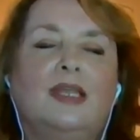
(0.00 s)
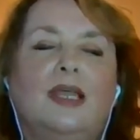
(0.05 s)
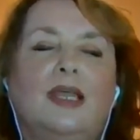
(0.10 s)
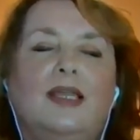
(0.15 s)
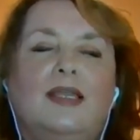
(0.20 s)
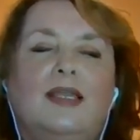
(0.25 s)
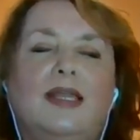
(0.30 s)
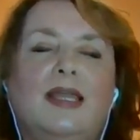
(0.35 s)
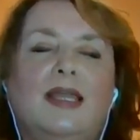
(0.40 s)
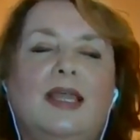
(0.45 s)

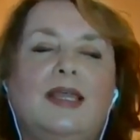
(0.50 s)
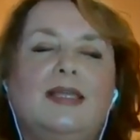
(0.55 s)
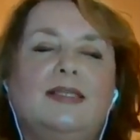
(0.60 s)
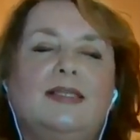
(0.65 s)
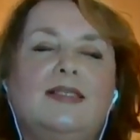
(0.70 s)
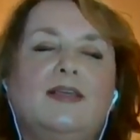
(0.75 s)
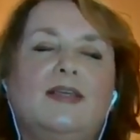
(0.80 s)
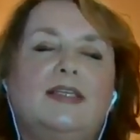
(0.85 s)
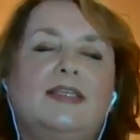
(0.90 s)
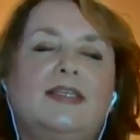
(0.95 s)
And then,
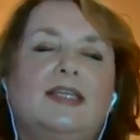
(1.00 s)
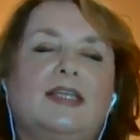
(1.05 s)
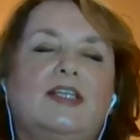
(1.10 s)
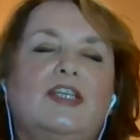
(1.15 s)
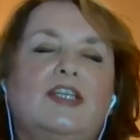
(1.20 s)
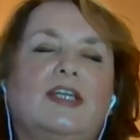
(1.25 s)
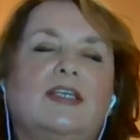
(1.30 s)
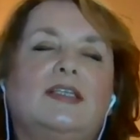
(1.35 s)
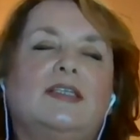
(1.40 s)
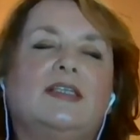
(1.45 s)
as I said
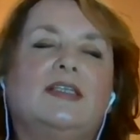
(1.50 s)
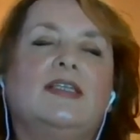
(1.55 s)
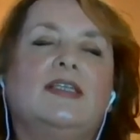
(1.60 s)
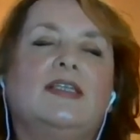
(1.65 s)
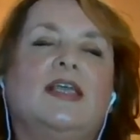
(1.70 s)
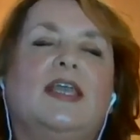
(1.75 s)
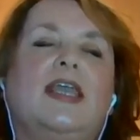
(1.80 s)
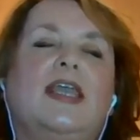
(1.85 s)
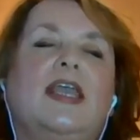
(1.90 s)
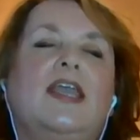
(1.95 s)

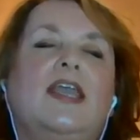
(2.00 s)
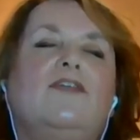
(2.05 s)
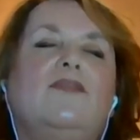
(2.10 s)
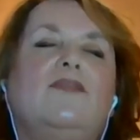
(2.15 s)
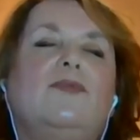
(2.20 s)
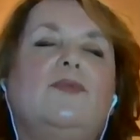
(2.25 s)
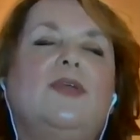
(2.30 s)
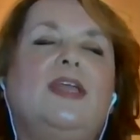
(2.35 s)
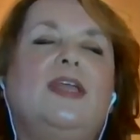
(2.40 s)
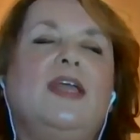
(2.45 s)
yesterday, if
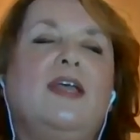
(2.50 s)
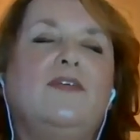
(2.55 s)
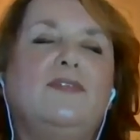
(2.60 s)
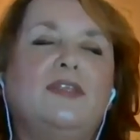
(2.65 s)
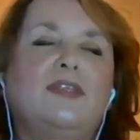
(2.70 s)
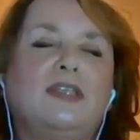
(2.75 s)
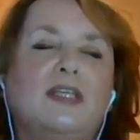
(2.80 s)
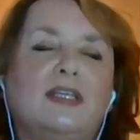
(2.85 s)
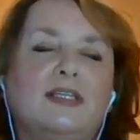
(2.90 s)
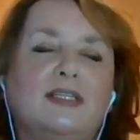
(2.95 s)
we have
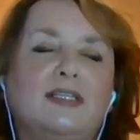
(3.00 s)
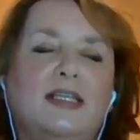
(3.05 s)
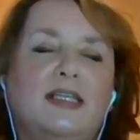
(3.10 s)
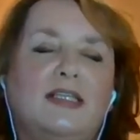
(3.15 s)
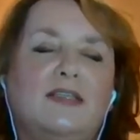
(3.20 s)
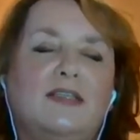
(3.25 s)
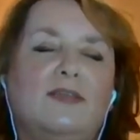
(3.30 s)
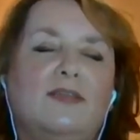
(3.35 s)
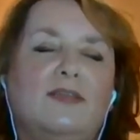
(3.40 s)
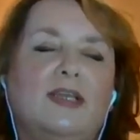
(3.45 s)

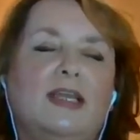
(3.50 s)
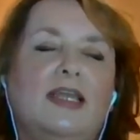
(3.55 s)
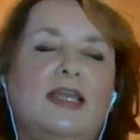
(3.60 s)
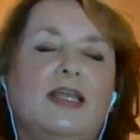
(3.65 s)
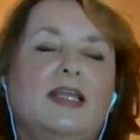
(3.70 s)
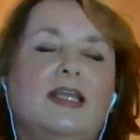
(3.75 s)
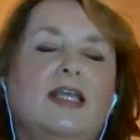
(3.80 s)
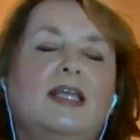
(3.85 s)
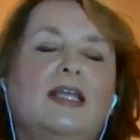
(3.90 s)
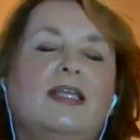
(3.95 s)
successfully
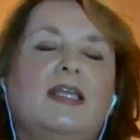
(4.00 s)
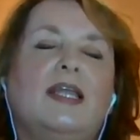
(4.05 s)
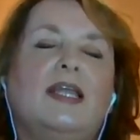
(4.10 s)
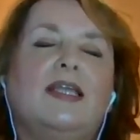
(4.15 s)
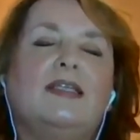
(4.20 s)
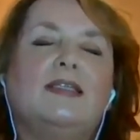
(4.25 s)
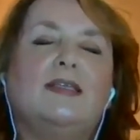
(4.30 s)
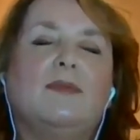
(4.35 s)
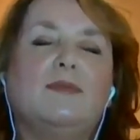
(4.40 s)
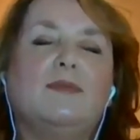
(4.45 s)

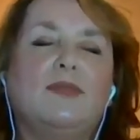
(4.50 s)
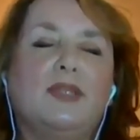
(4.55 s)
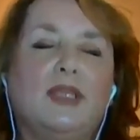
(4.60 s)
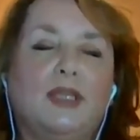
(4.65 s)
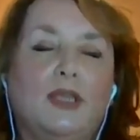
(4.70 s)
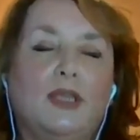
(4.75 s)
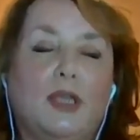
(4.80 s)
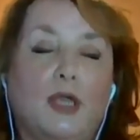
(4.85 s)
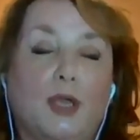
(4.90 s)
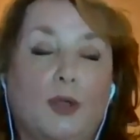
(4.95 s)
let
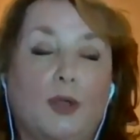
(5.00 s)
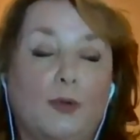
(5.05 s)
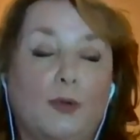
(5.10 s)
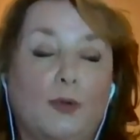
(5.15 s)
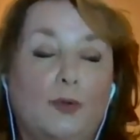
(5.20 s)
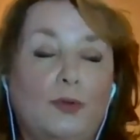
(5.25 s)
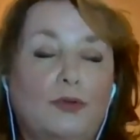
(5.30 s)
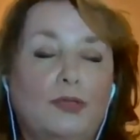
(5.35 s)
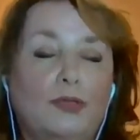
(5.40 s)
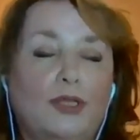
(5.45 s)
something
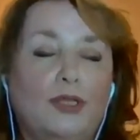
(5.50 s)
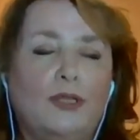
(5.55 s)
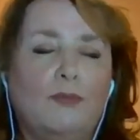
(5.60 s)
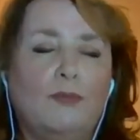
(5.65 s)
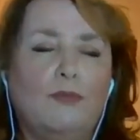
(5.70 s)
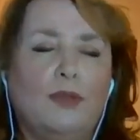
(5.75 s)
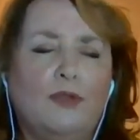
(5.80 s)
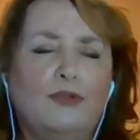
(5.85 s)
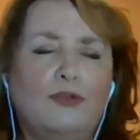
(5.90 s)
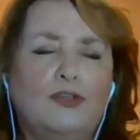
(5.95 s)
go, an
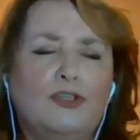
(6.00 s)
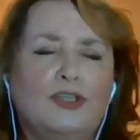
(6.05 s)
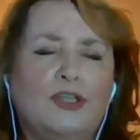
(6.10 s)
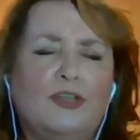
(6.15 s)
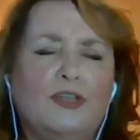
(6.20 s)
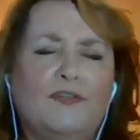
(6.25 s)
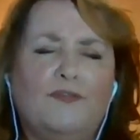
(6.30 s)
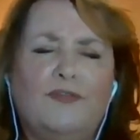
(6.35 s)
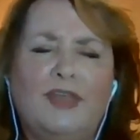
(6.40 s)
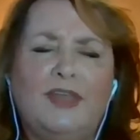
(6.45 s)

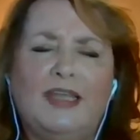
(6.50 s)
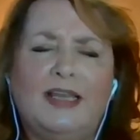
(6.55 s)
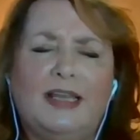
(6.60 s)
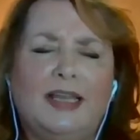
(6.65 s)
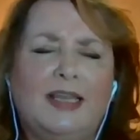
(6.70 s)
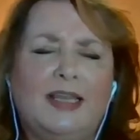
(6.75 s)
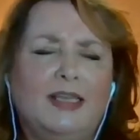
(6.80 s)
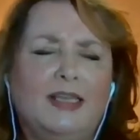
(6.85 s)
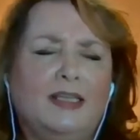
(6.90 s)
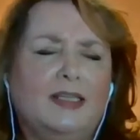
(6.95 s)
emotion, a
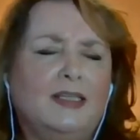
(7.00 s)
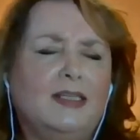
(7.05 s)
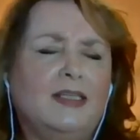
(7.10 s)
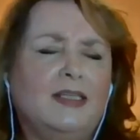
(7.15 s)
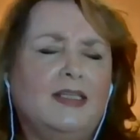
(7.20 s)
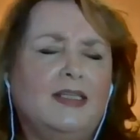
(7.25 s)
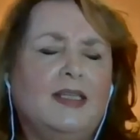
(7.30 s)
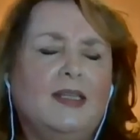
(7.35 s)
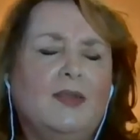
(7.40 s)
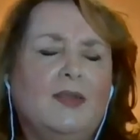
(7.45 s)
feeling,
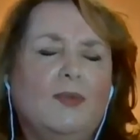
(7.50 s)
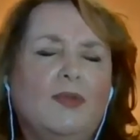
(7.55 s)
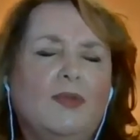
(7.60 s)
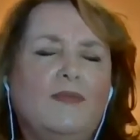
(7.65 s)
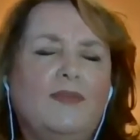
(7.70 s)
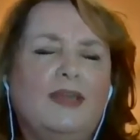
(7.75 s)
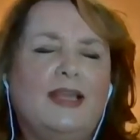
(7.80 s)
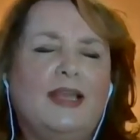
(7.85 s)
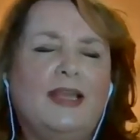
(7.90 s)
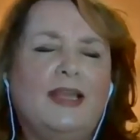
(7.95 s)

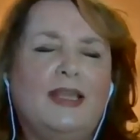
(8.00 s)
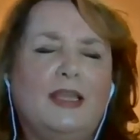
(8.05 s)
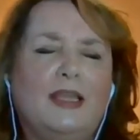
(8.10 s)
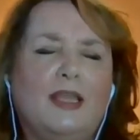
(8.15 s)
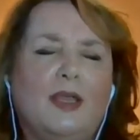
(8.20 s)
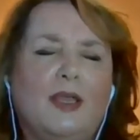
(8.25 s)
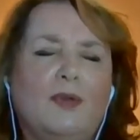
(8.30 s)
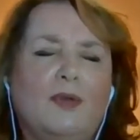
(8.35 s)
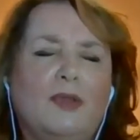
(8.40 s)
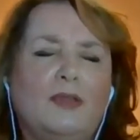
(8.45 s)
we've let it
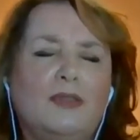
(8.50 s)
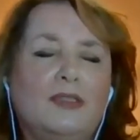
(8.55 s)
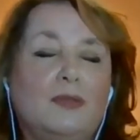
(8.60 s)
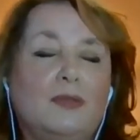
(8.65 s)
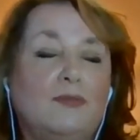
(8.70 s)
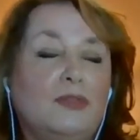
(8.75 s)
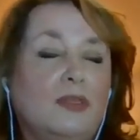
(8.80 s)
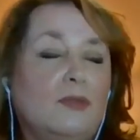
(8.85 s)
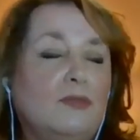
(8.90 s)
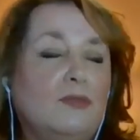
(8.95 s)
go. And
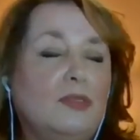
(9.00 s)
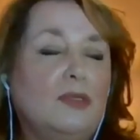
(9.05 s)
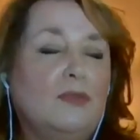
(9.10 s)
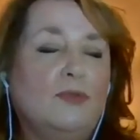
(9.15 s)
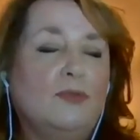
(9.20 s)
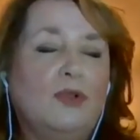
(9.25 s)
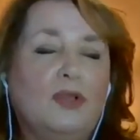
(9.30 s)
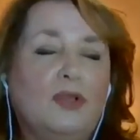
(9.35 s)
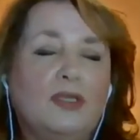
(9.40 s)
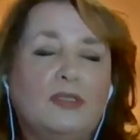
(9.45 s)
sometimes
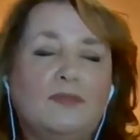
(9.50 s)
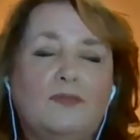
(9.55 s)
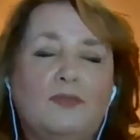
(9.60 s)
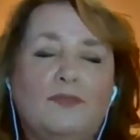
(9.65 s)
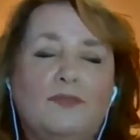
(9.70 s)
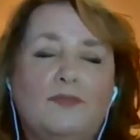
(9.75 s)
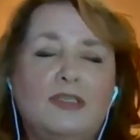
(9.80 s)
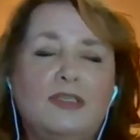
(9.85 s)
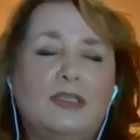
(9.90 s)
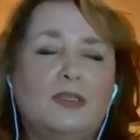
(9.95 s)
it works
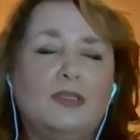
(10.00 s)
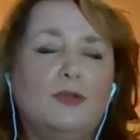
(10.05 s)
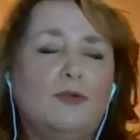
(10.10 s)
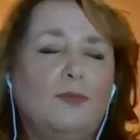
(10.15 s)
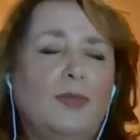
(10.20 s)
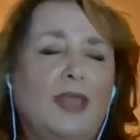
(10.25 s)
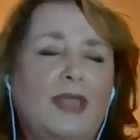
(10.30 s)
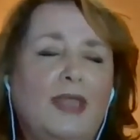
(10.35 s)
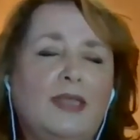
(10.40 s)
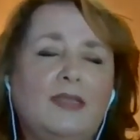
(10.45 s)
for physical
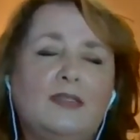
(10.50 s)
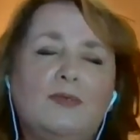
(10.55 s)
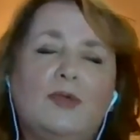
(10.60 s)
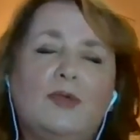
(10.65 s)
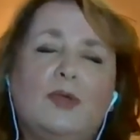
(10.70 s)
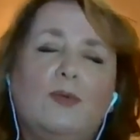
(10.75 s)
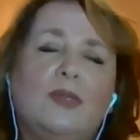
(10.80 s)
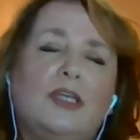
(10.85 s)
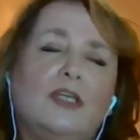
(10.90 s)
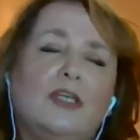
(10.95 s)
pain as
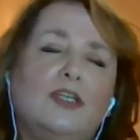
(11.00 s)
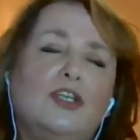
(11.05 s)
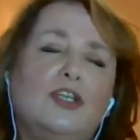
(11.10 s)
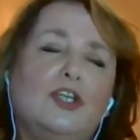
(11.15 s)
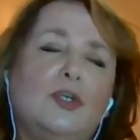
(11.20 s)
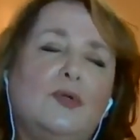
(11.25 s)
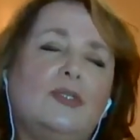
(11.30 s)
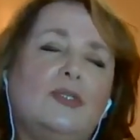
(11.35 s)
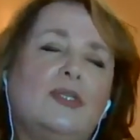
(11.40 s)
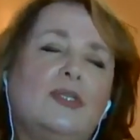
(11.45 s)
well. We can
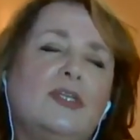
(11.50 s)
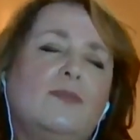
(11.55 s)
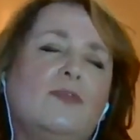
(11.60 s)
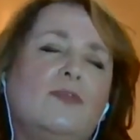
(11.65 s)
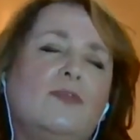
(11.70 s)
use this